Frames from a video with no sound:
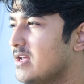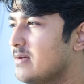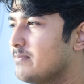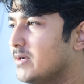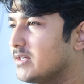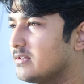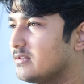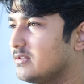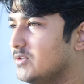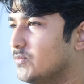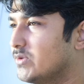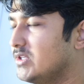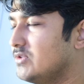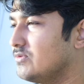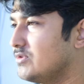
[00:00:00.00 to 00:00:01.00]
but
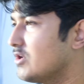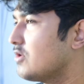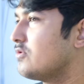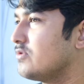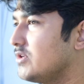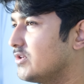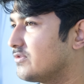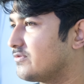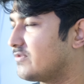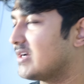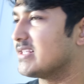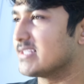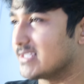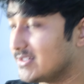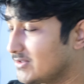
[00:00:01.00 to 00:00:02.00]
when you know your
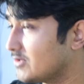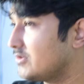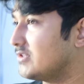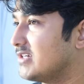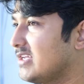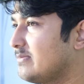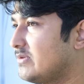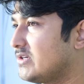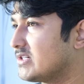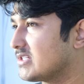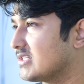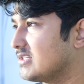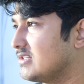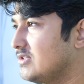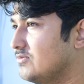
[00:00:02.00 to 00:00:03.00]
friends and you know your neighbors
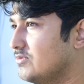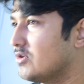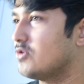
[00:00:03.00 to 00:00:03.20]
and you know